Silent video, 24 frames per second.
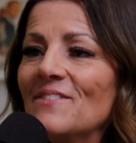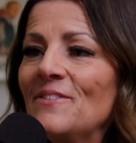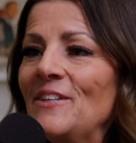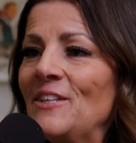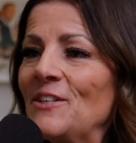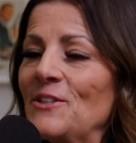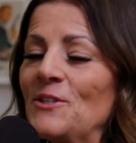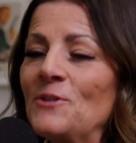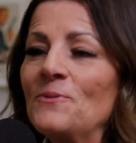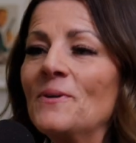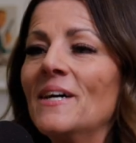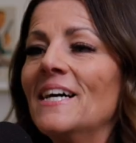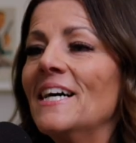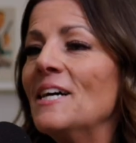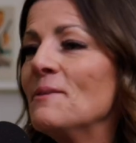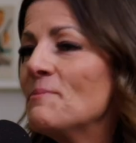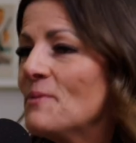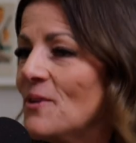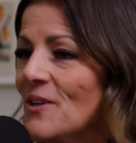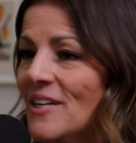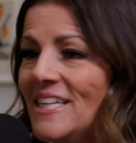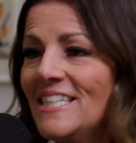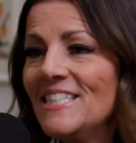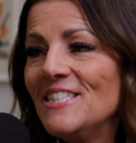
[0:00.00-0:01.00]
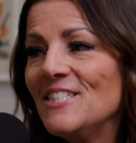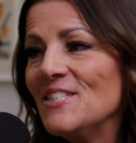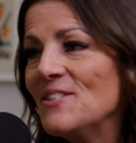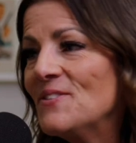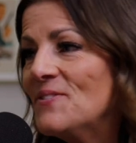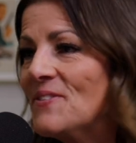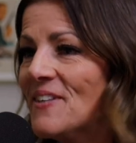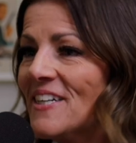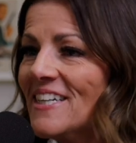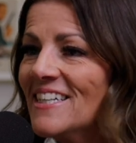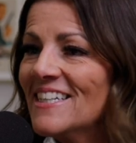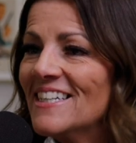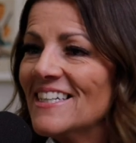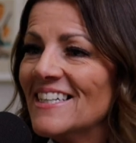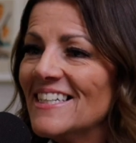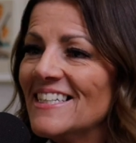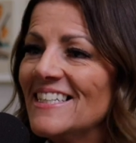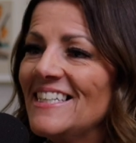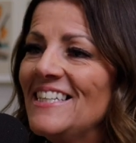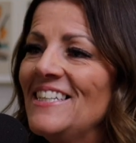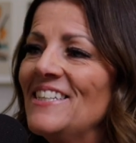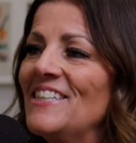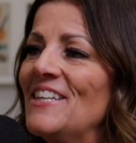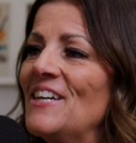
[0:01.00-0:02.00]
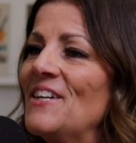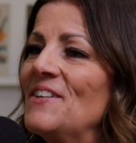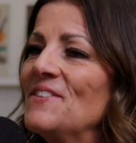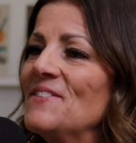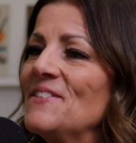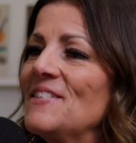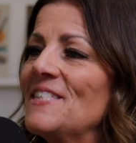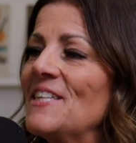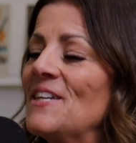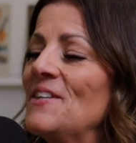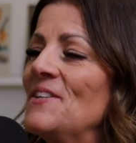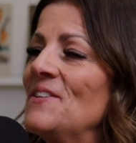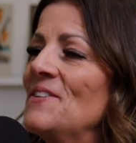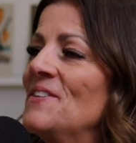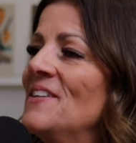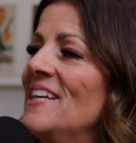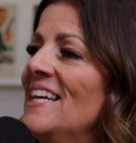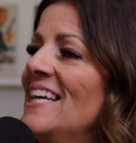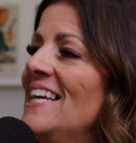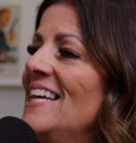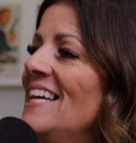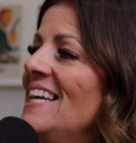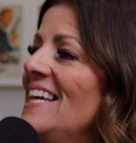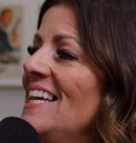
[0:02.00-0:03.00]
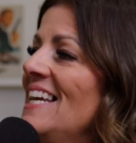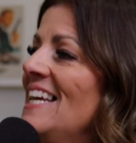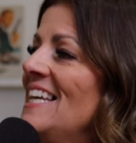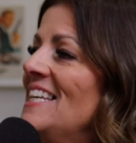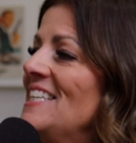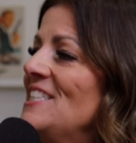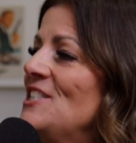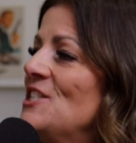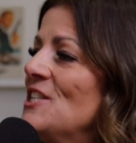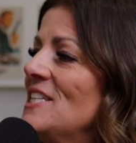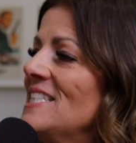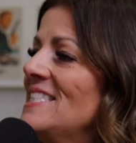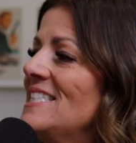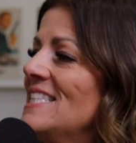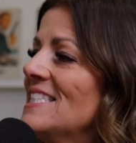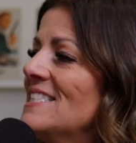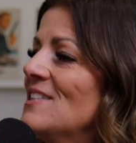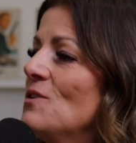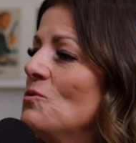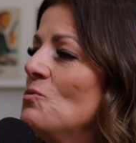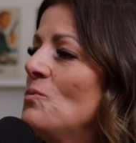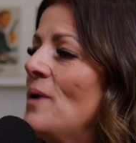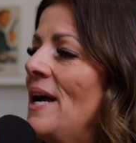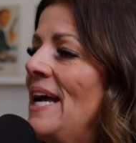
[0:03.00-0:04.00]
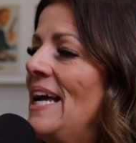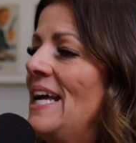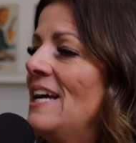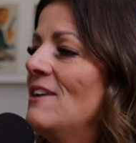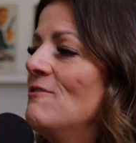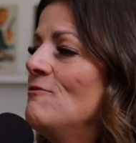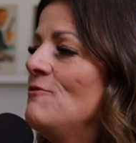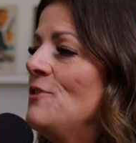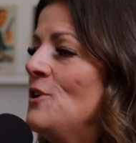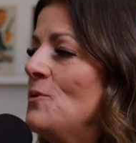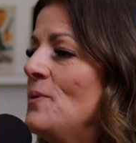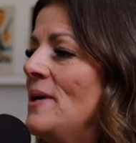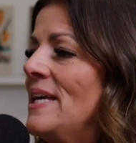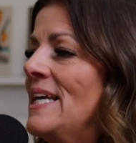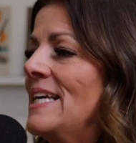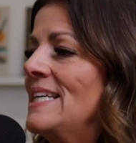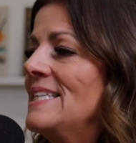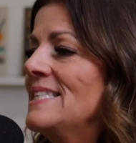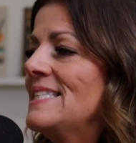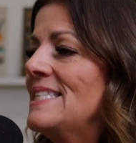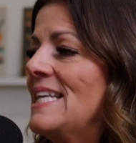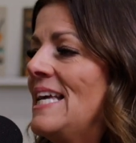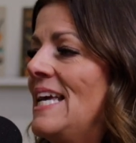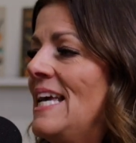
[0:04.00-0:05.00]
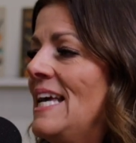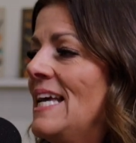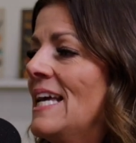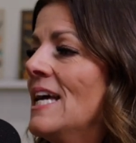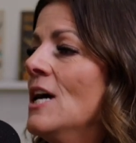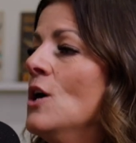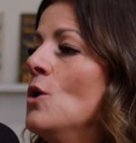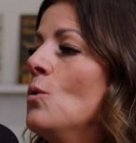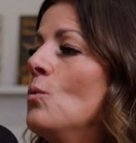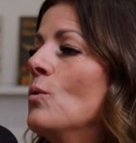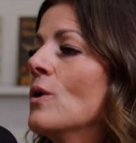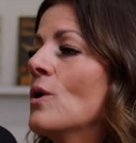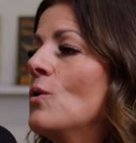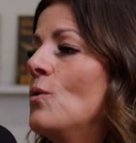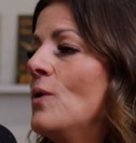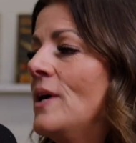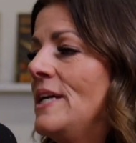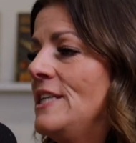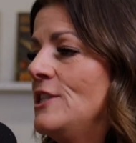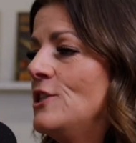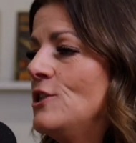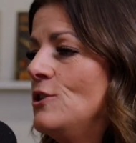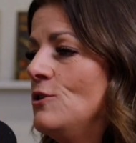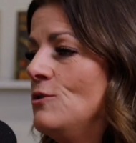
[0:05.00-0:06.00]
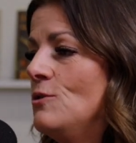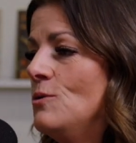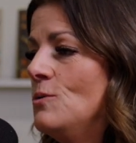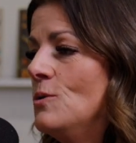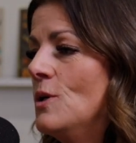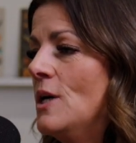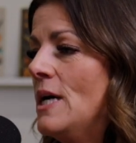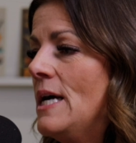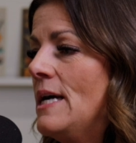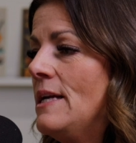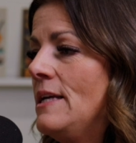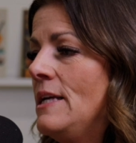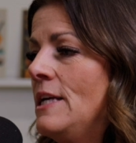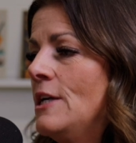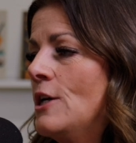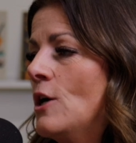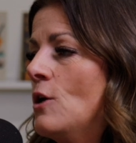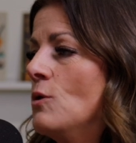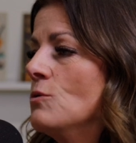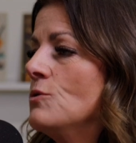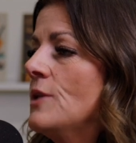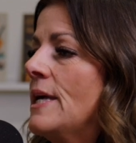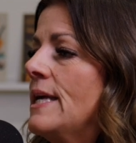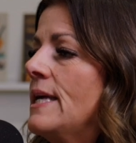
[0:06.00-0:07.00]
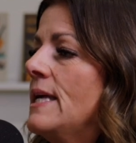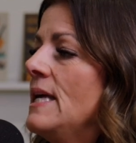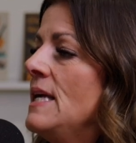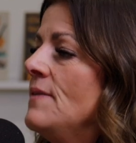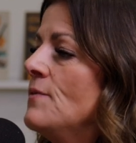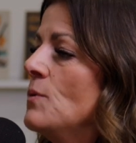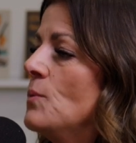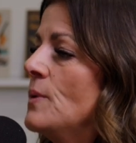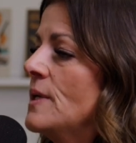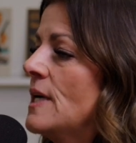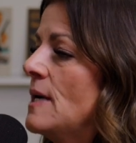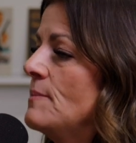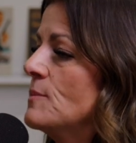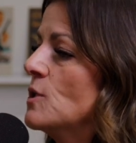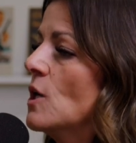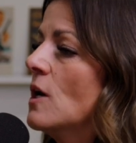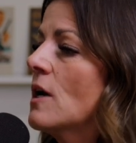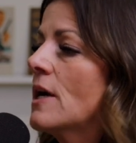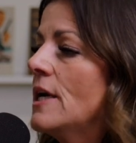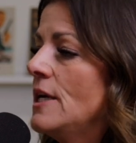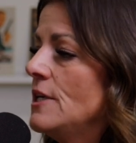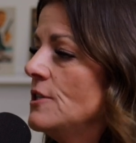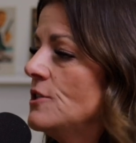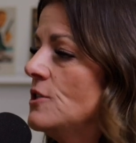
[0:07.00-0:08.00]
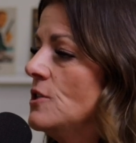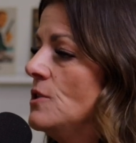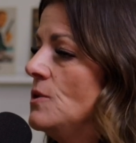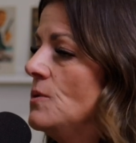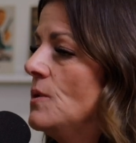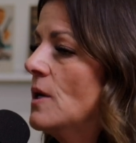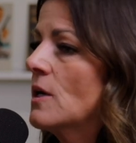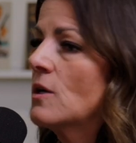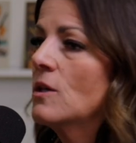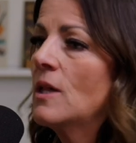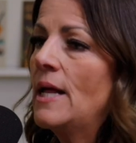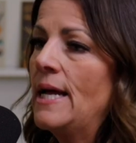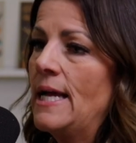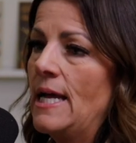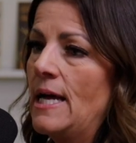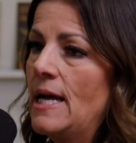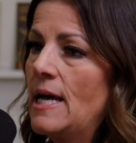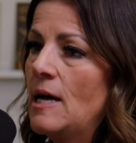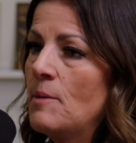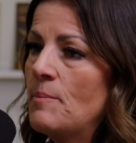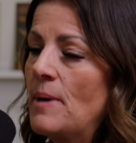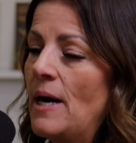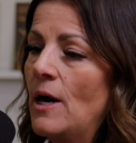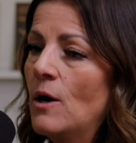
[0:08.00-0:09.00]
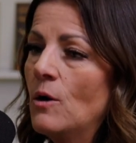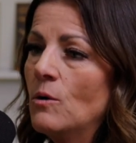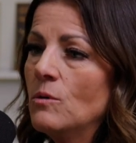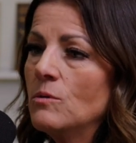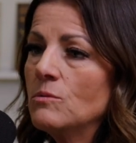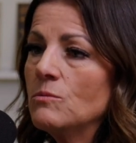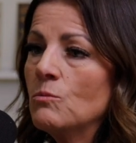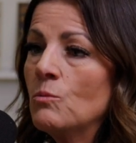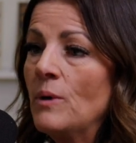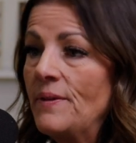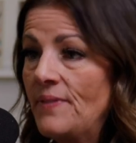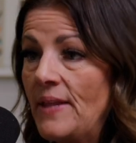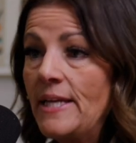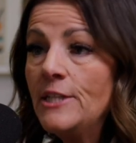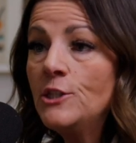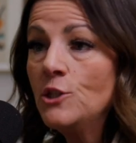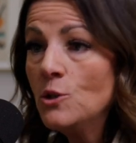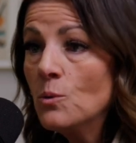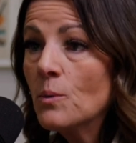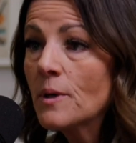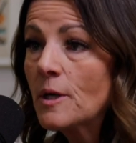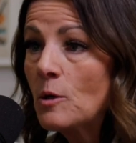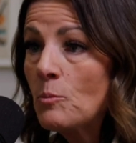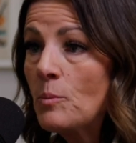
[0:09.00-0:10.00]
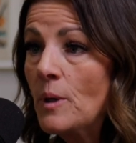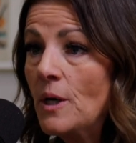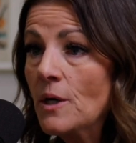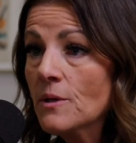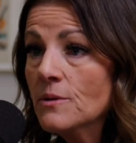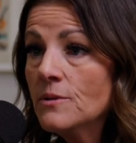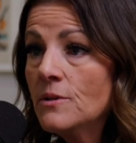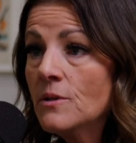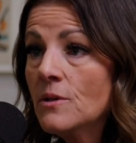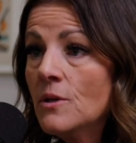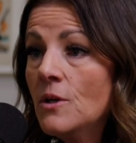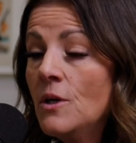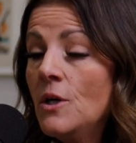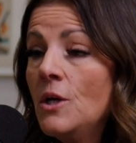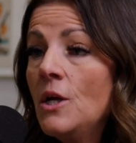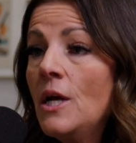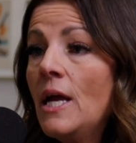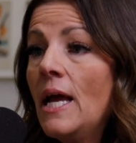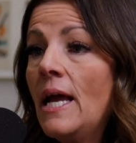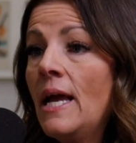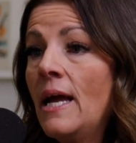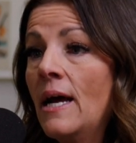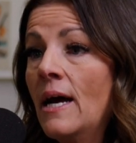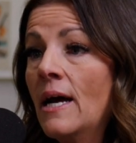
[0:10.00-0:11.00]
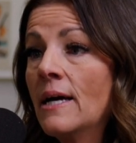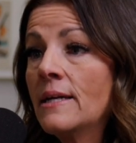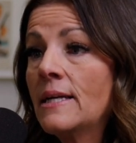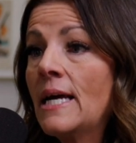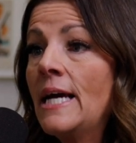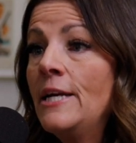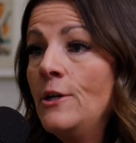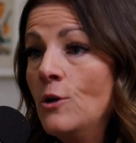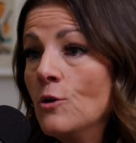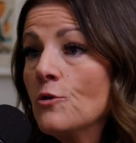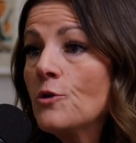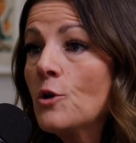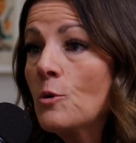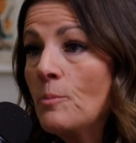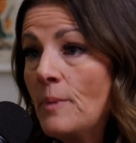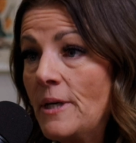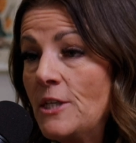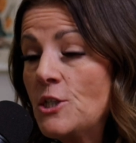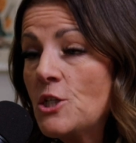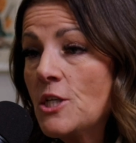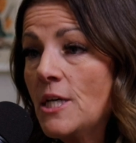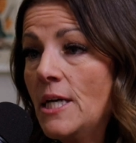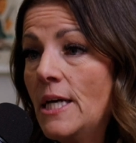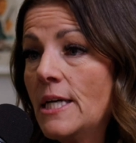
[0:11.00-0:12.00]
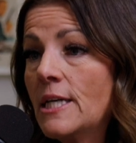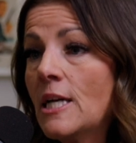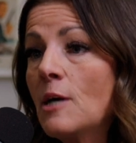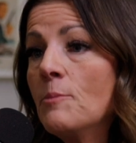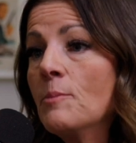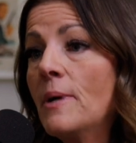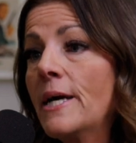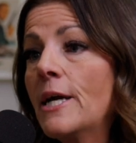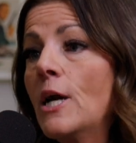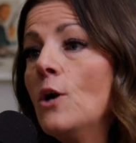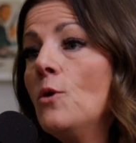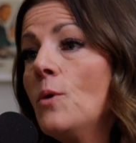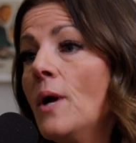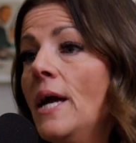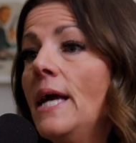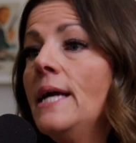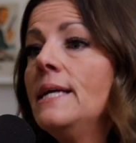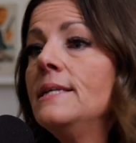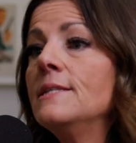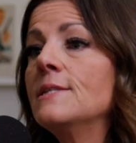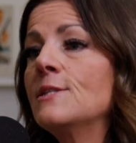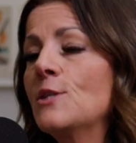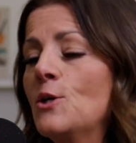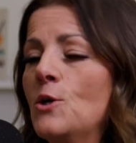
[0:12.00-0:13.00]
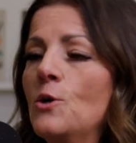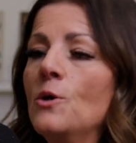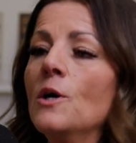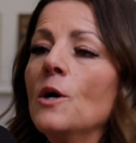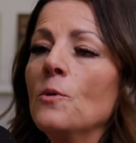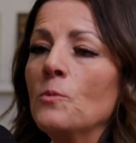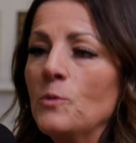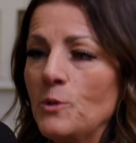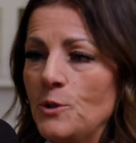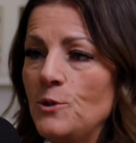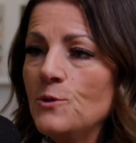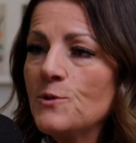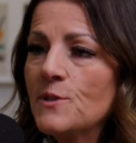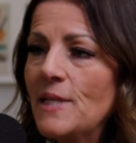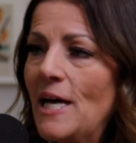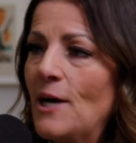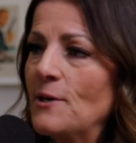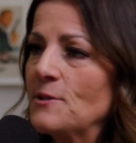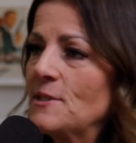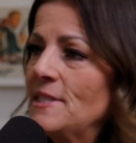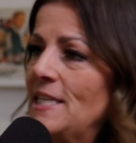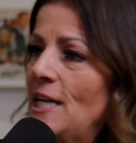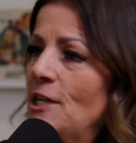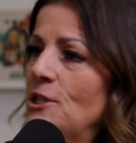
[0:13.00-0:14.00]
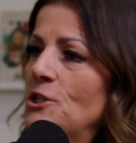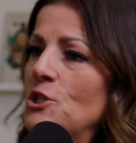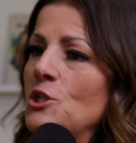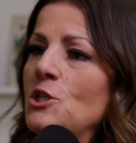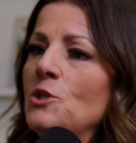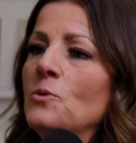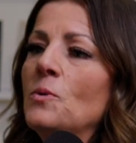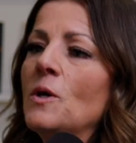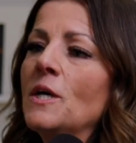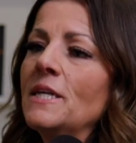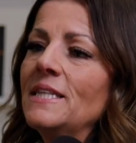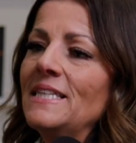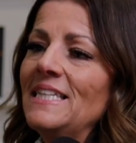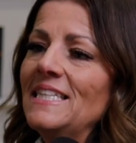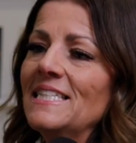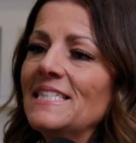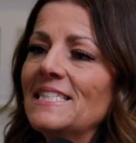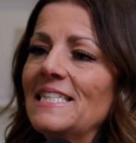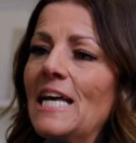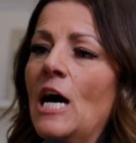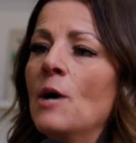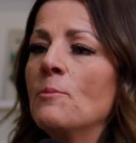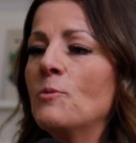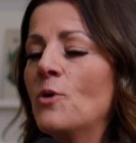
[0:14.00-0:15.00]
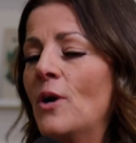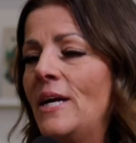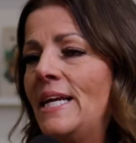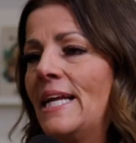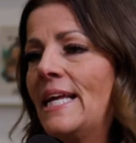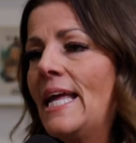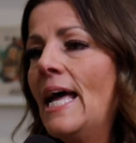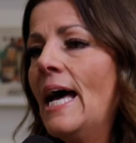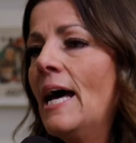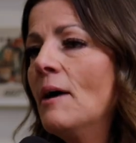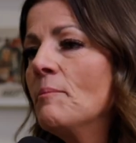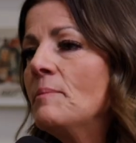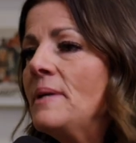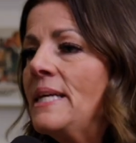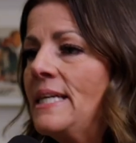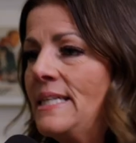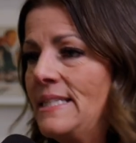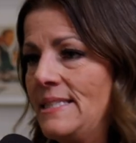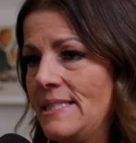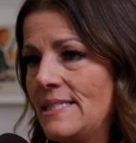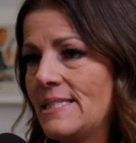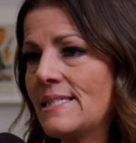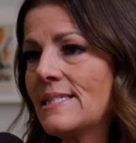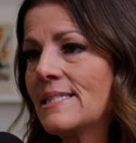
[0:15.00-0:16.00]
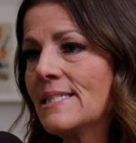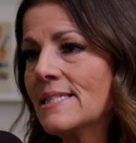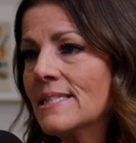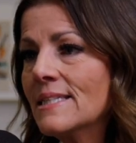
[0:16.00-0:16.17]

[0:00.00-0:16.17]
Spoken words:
We don't know what upgrades you want, so it just is a way of viewing it, saying we're going to, like even when I'm talking to a client about what they do want to build and I know their budget and I'm like, okay, so we'll use the house analogy. You want this upgraded cabinets